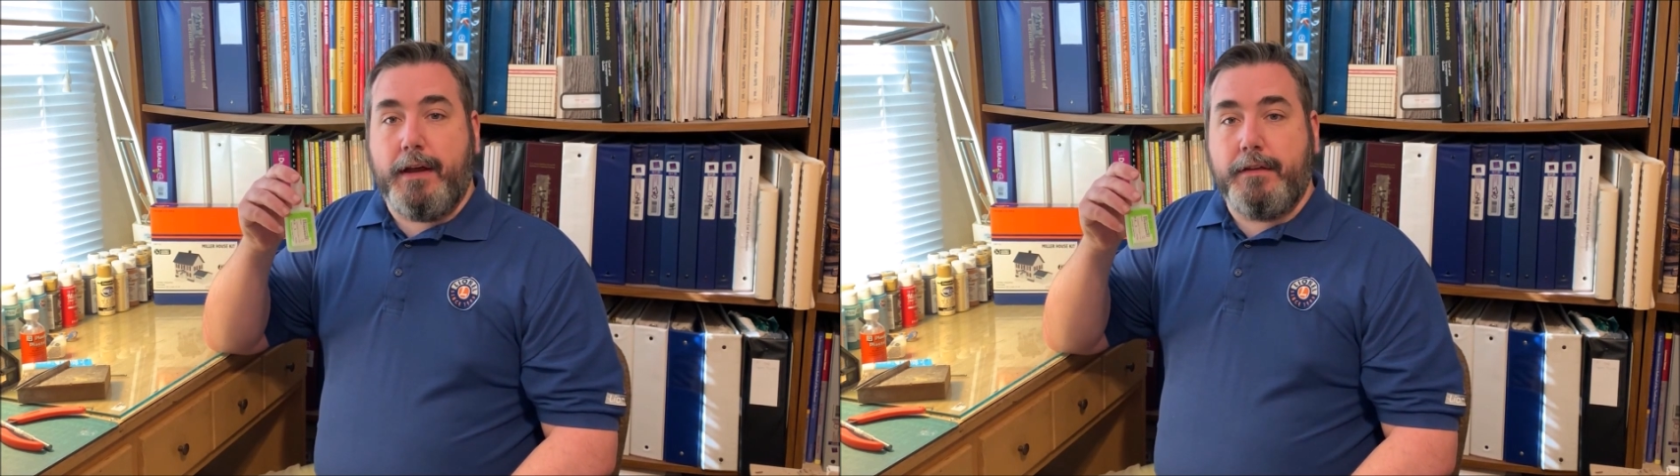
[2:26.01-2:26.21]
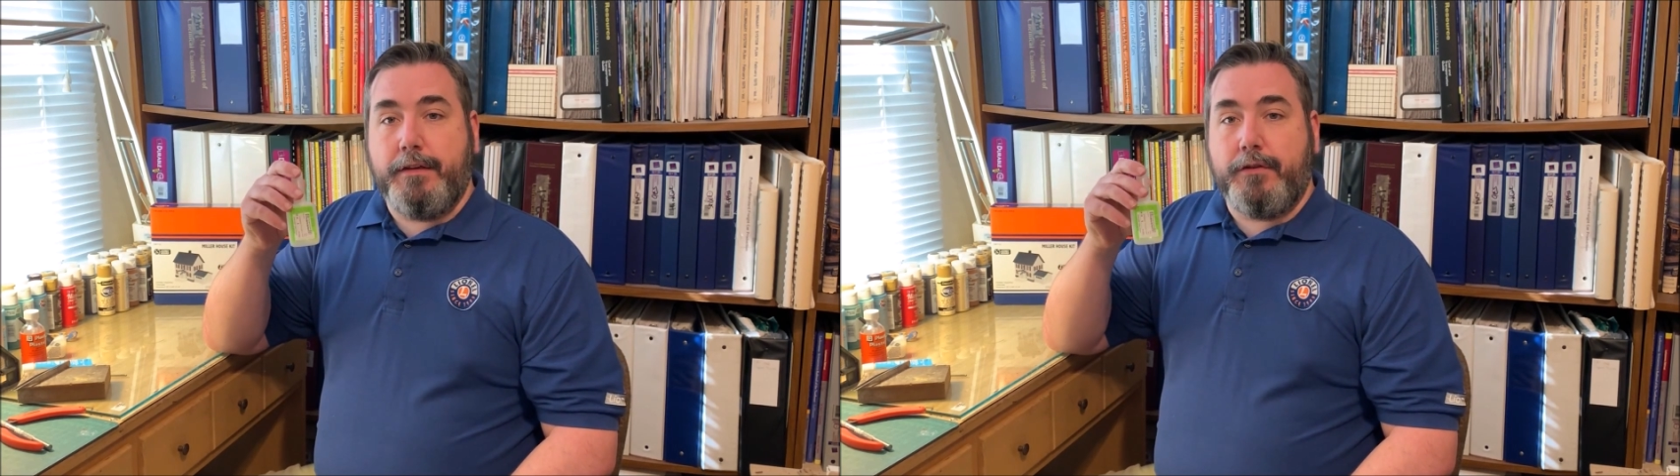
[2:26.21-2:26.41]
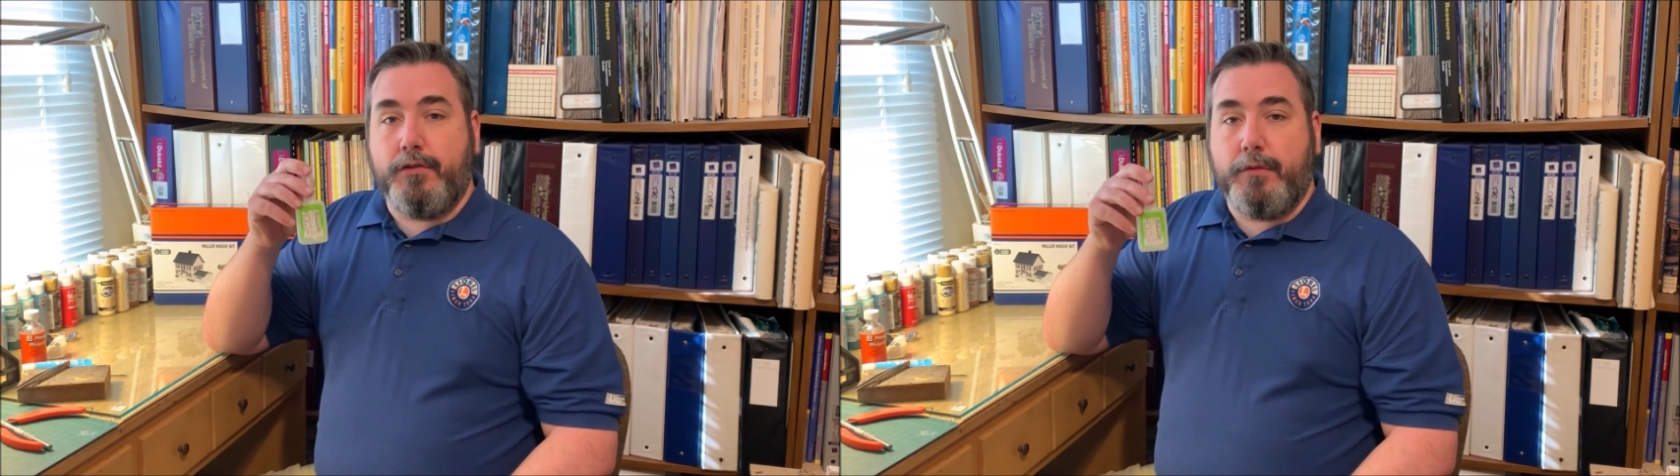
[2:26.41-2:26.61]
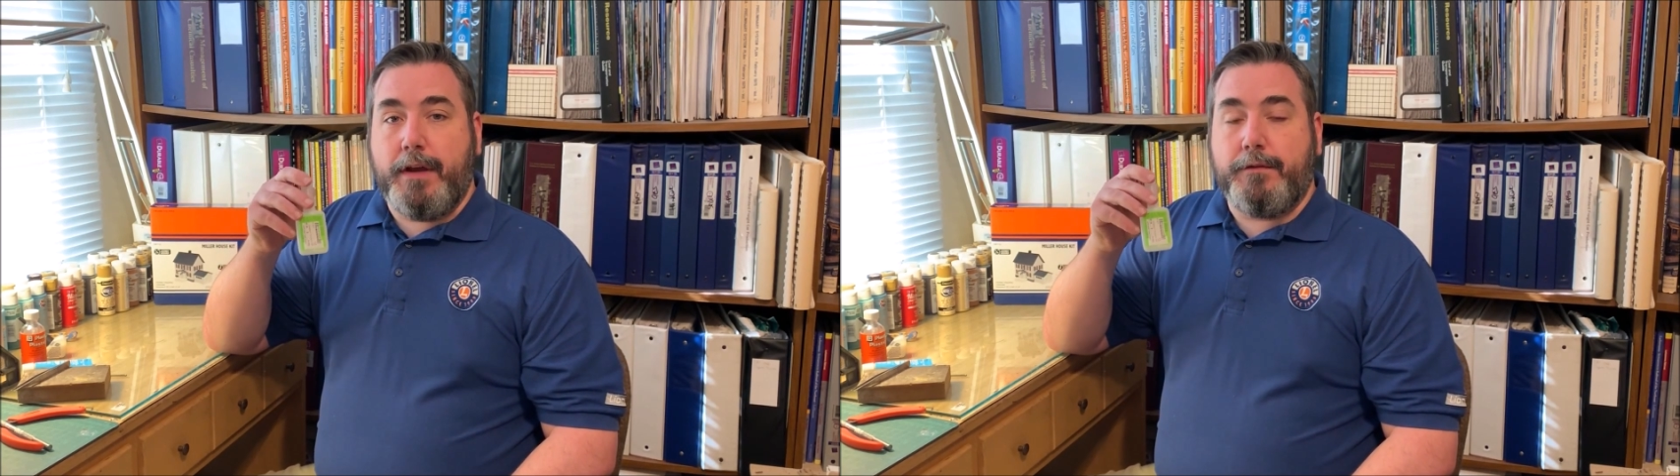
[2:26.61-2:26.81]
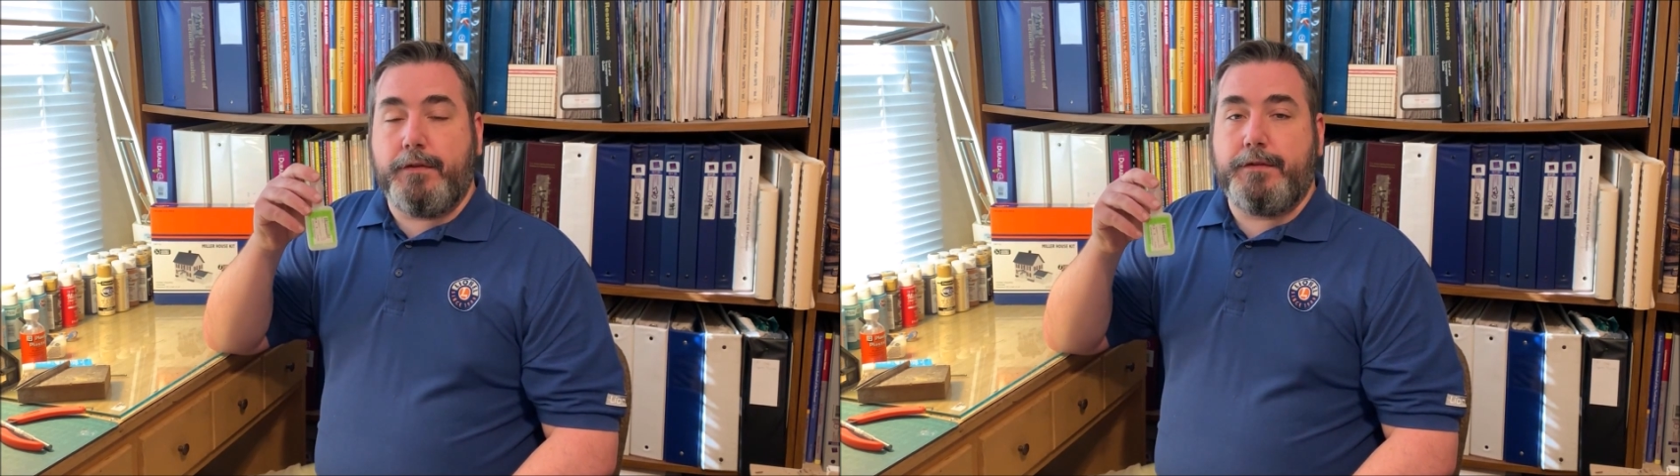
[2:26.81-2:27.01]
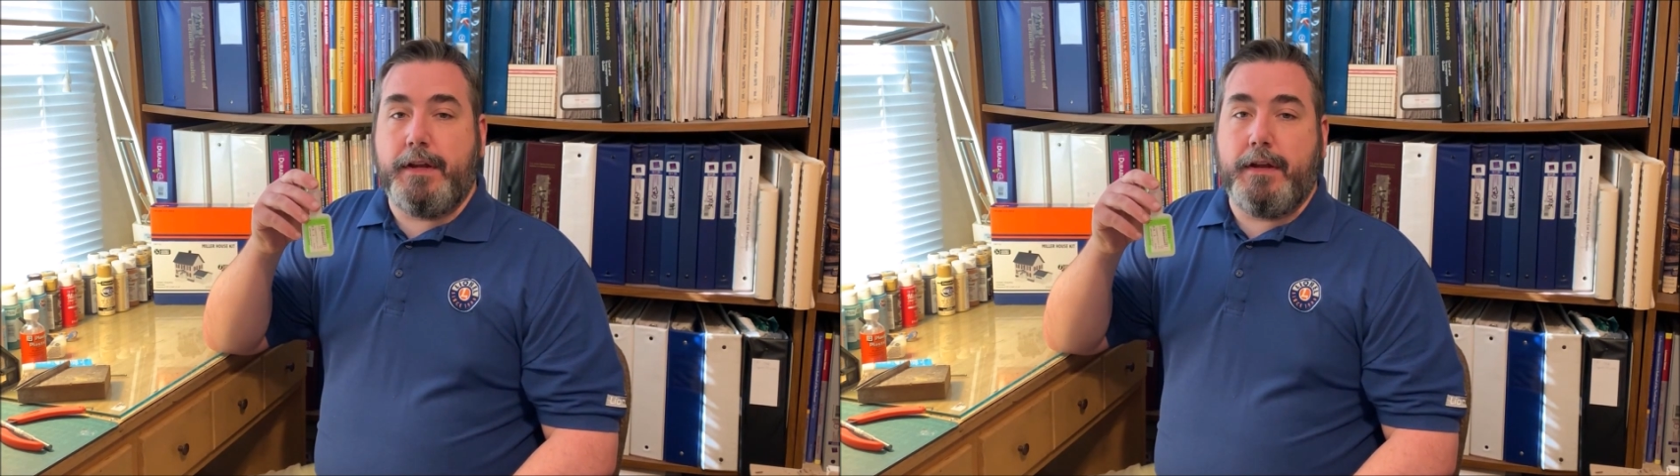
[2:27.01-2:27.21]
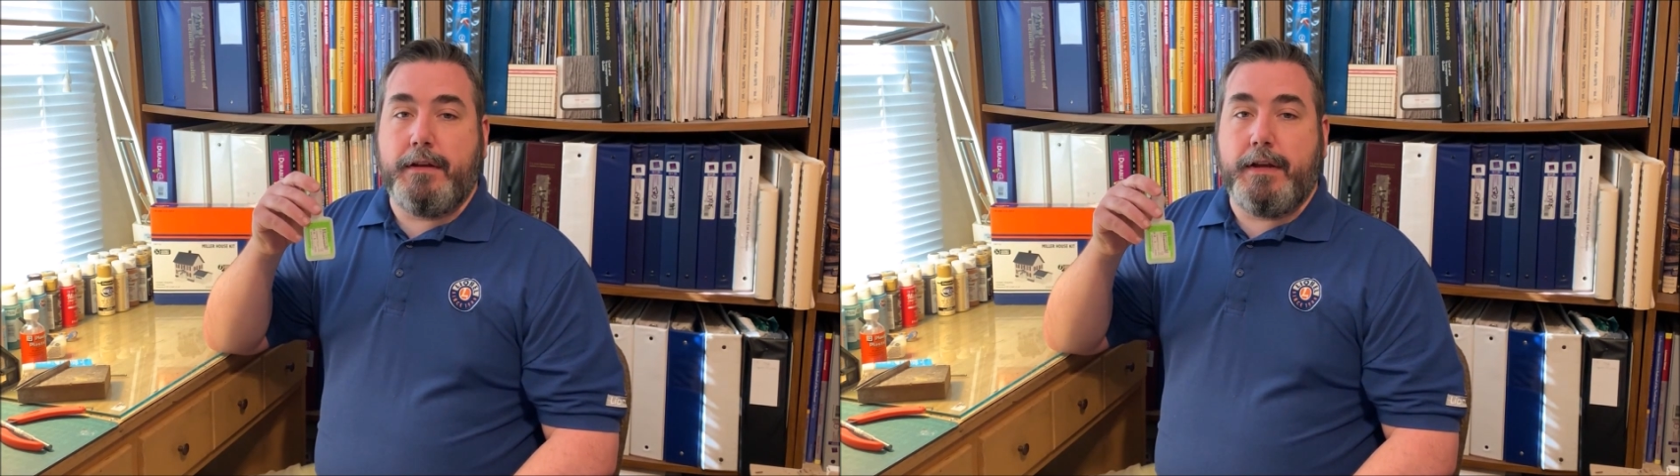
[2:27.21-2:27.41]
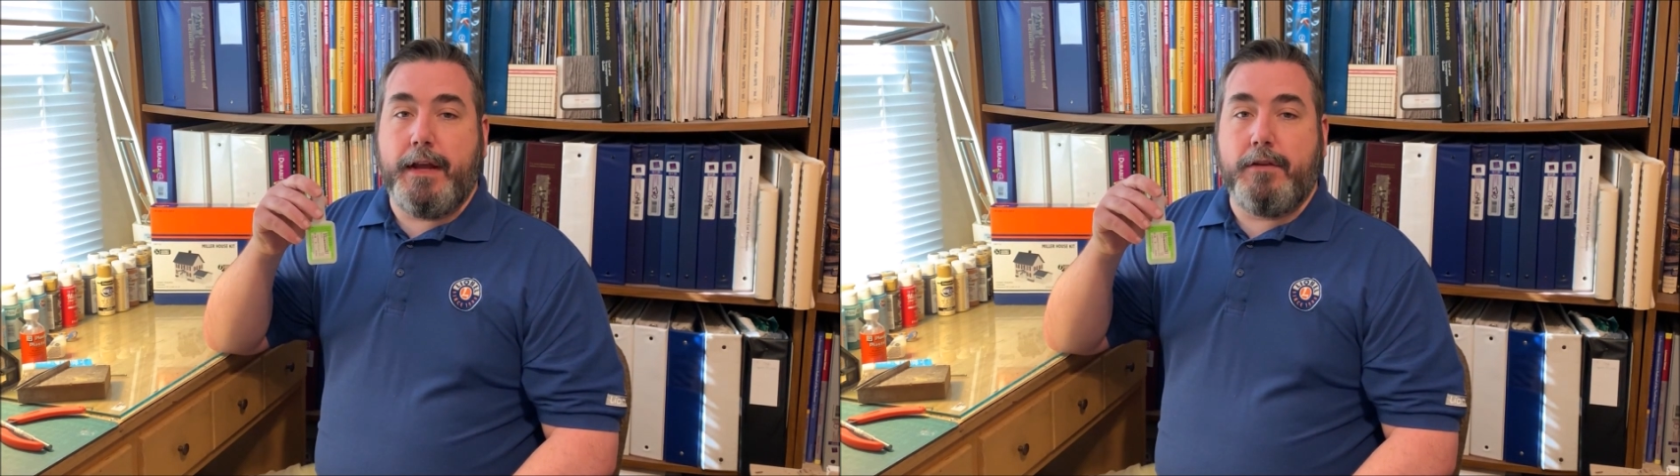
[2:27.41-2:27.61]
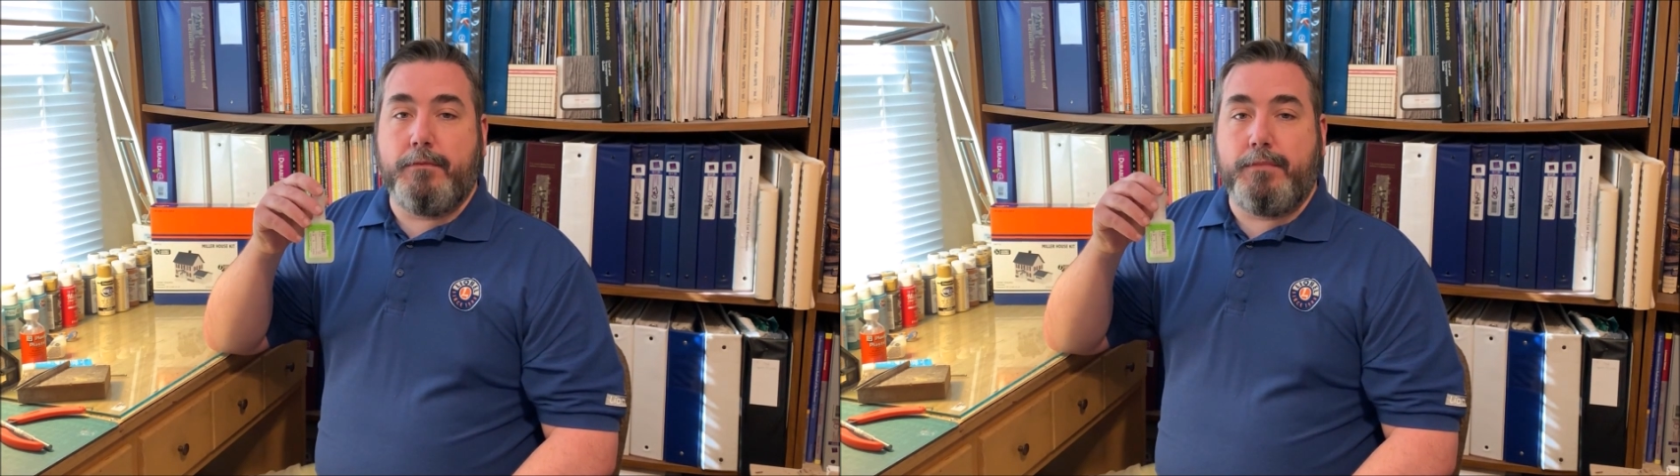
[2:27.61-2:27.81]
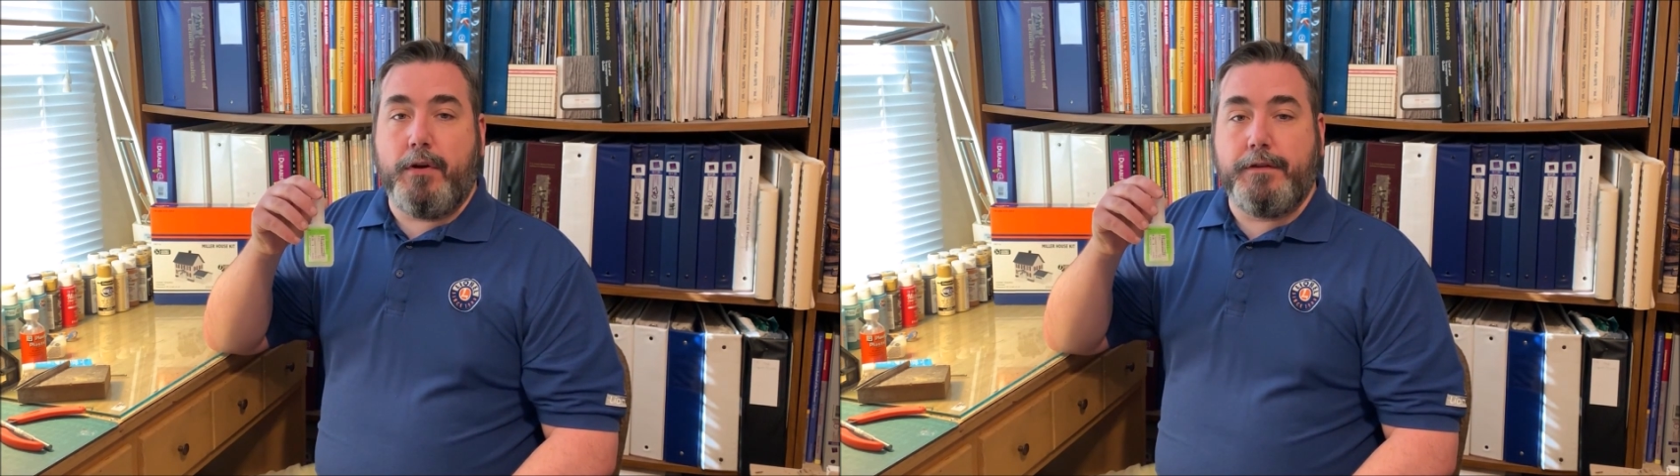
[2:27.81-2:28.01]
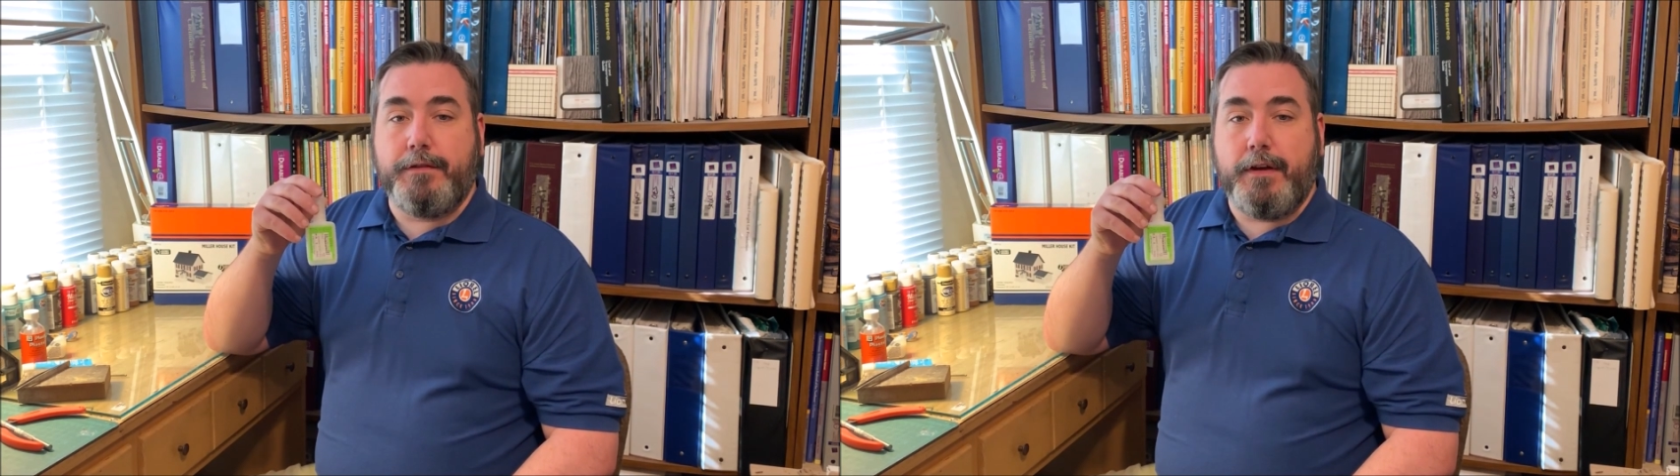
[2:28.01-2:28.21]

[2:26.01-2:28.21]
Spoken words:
These are great for sticking together parts